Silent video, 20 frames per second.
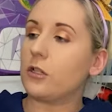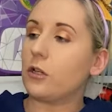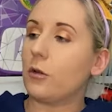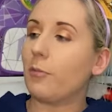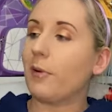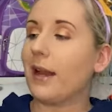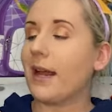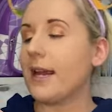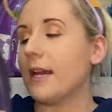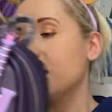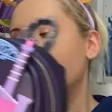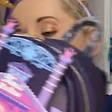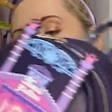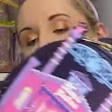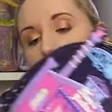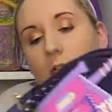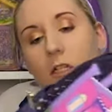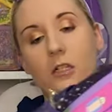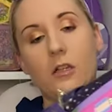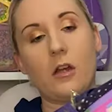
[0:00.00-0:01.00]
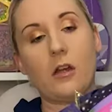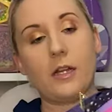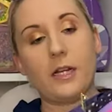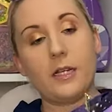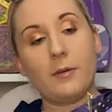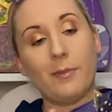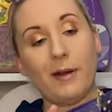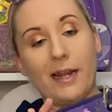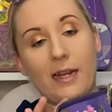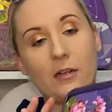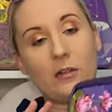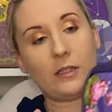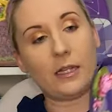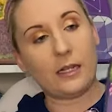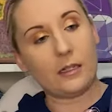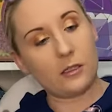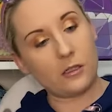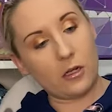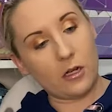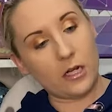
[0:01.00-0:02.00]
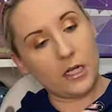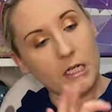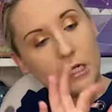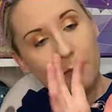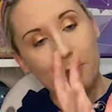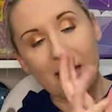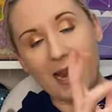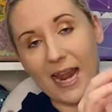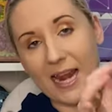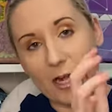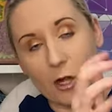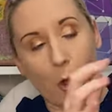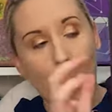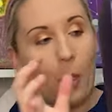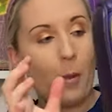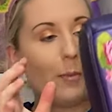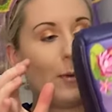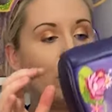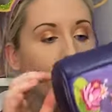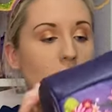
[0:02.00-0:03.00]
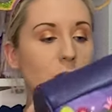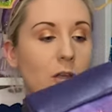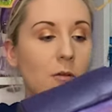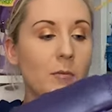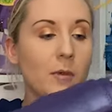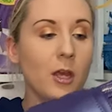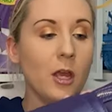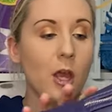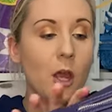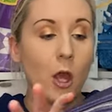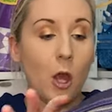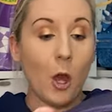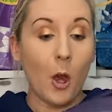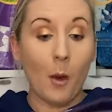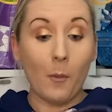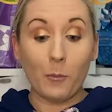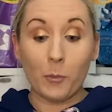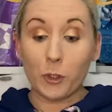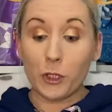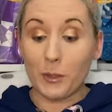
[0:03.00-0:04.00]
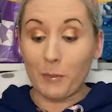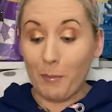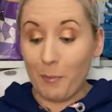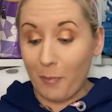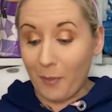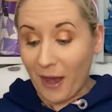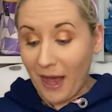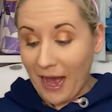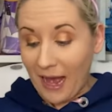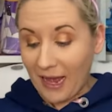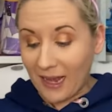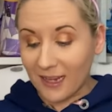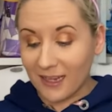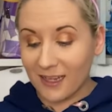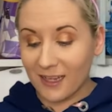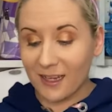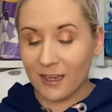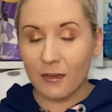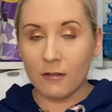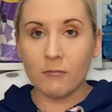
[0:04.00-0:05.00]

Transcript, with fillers: So playing on the side, playing on that side, playing on the bottom, but the back,